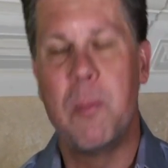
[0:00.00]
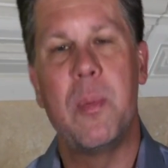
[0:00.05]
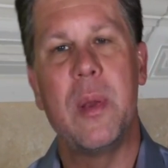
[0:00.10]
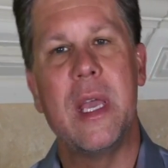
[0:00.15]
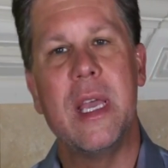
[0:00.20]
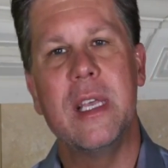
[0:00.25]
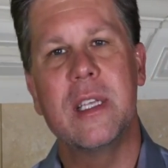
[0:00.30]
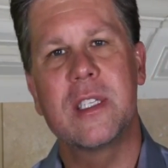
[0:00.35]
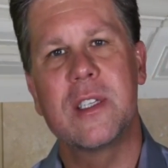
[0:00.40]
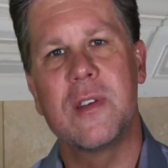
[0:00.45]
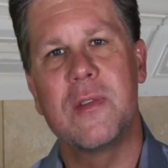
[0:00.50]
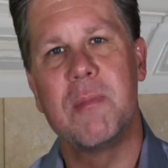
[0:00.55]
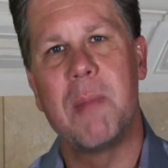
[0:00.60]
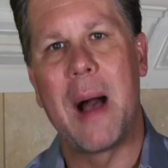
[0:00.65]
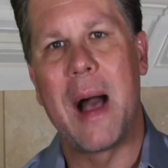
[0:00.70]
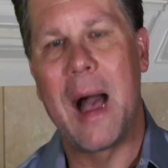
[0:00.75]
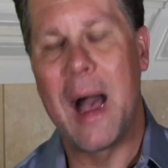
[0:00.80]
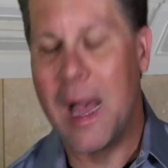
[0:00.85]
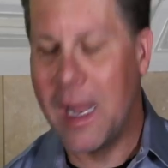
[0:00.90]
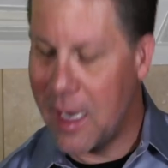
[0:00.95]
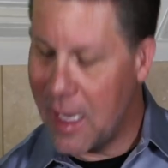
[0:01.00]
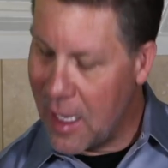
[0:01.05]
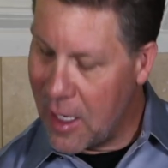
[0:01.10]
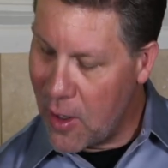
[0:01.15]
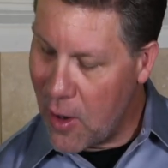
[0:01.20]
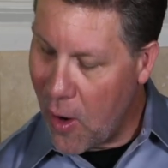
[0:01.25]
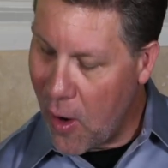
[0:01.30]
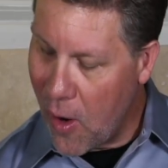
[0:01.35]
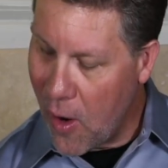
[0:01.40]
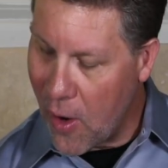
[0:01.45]
peace of mind
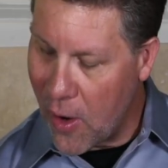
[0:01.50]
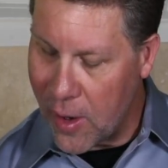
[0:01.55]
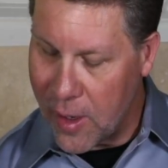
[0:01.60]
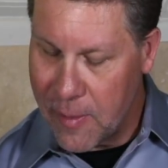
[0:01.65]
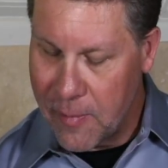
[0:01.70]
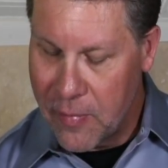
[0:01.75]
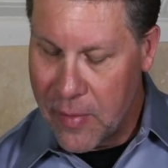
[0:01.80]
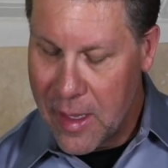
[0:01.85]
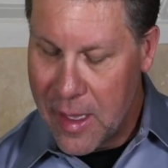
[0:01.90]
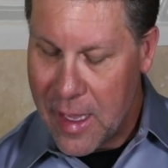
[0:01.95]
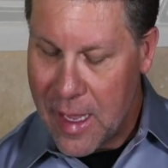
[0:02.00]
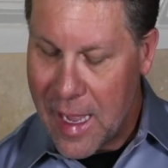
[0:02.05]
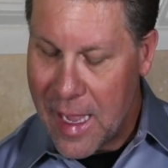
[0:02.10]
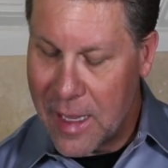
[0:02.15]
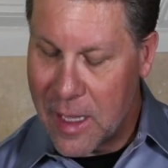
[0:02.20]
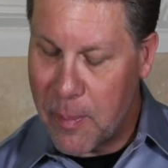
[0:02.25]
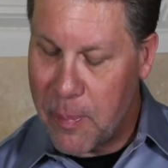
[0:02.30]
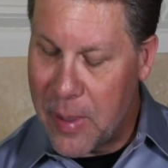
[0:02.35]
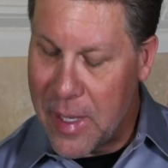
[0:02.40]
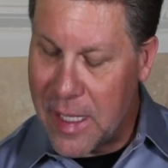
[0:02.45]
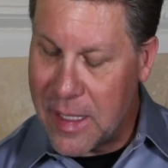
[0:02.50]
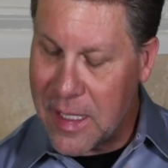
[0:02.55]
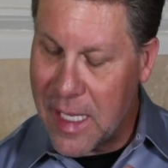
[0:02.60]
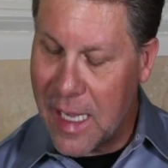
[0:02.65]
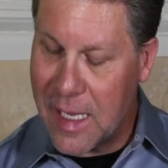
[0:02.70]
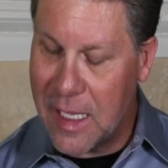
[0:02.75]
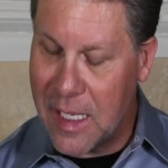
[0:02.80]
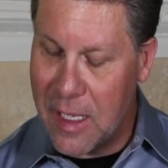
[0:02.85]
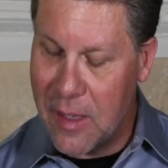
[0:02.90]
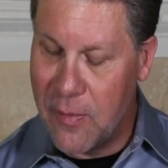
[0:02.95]
and heart. And the peace
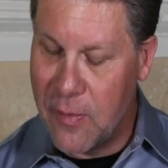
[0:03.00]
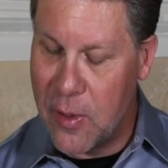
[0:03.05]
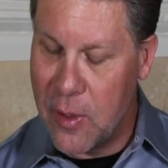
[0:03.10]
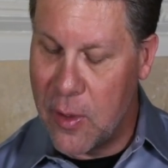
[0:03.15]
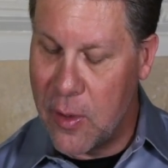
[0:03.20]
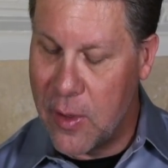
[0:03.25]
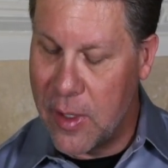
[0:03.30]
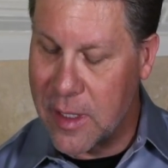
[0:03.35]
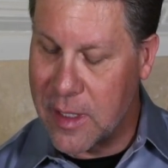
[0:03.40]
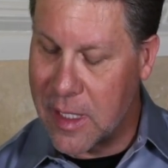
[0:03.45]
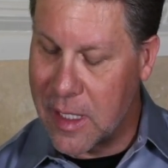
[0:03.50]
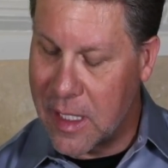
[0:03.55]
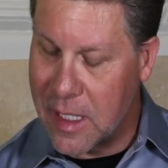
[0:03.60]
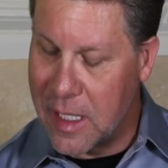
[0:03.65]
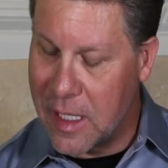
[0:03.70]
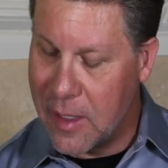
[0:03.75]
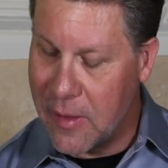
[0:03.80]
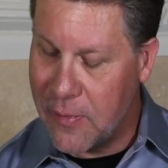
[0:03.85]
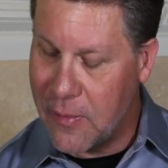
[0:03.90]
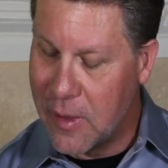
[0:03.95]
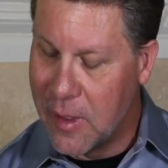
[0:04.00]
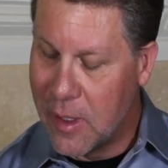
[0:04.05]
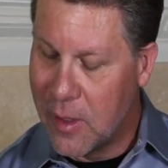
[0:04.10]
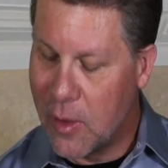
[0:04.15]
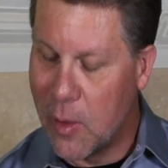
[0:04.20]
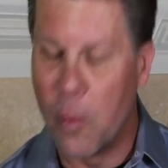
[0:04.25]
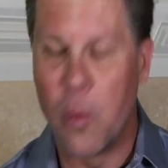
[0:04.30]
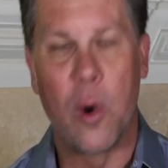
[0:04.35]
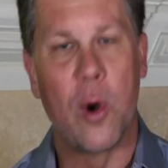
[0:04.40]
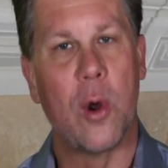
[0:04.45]
I give you is the gift
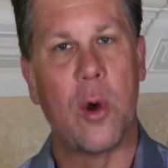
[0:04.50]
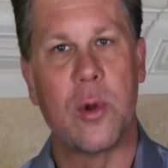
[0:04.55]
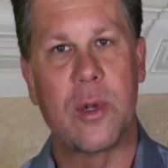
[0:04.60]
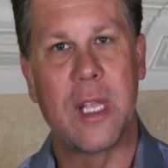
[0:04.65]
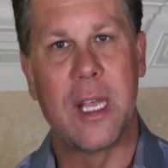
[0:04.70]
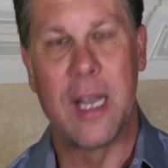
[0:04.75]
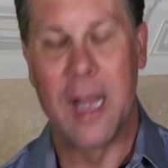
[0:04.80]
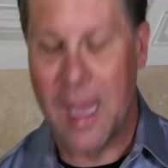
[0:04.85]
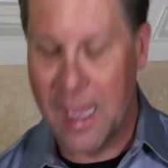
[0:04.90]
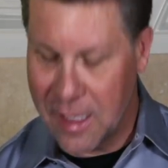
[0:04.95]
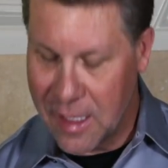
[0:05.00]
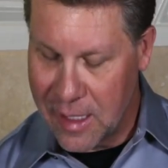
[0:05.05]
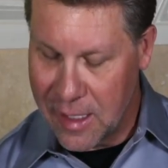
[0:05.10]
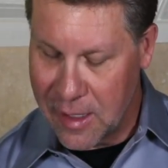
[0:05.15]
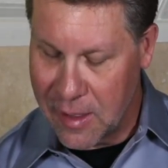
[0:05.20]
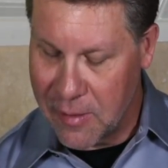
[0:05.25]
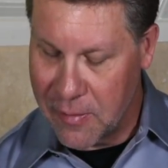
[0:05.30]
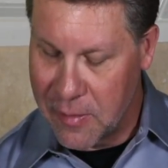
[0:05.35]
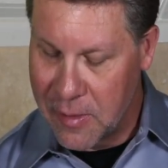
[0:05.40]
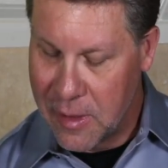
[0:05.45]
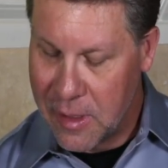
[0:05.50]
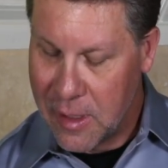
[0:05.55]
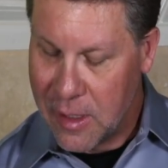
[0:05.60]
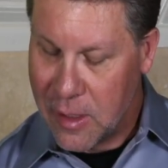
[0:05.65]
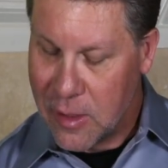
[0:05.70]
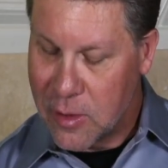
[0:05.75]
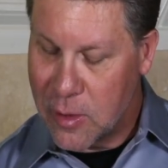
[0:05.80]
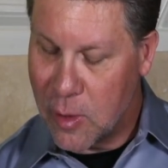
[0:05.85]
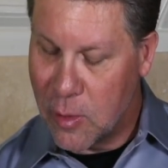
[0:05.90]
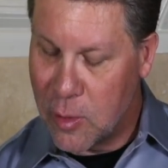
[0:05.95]
the world cannot give.
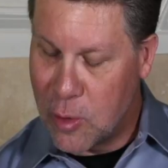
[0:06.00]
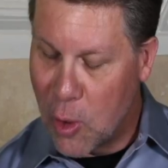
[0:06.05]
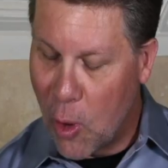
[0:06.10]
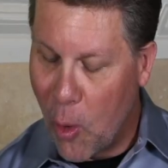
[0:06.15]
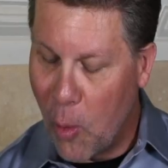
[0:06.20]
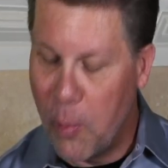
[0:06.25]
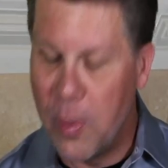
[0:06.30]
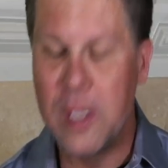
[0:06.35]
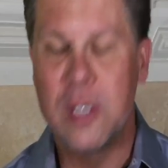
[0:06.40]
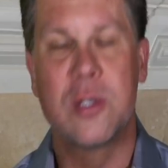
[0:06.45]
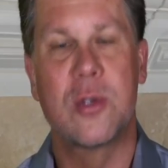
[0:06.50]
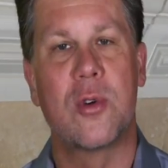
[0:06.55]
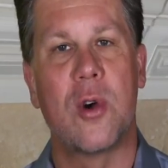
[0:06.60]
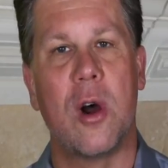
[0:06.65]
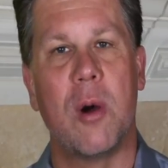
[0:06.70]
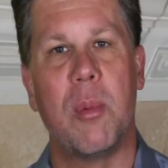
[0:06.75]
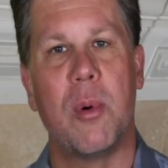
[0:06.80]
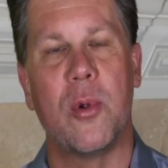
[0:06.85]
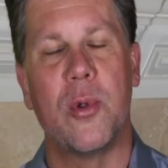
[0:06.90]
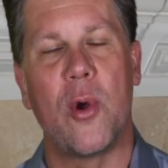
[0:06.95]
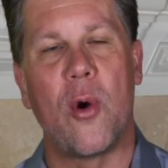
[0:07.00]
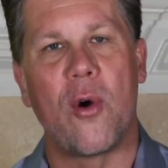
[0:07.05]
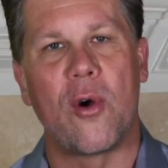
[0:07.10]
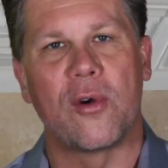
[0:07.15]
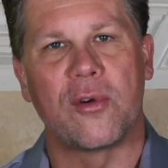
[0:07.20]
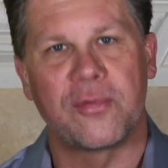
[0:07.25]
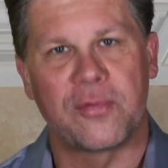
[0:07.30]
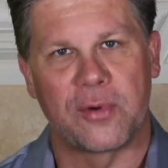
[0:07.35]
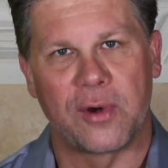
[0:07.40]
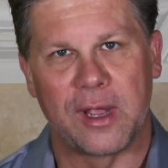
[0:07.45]
So don't be troubled
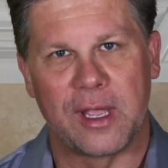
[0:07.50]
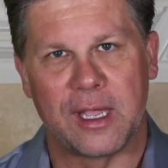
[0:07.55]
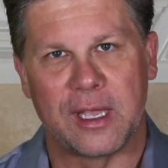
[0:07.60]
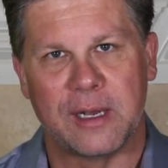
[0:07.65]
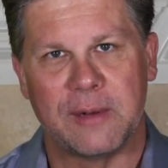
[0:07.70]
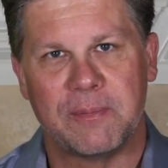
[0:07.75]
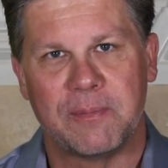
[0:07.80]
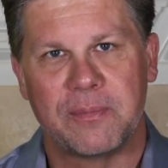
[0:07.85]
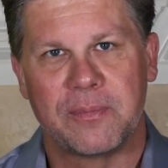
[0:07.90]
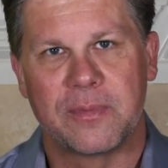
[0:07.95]
or afraid.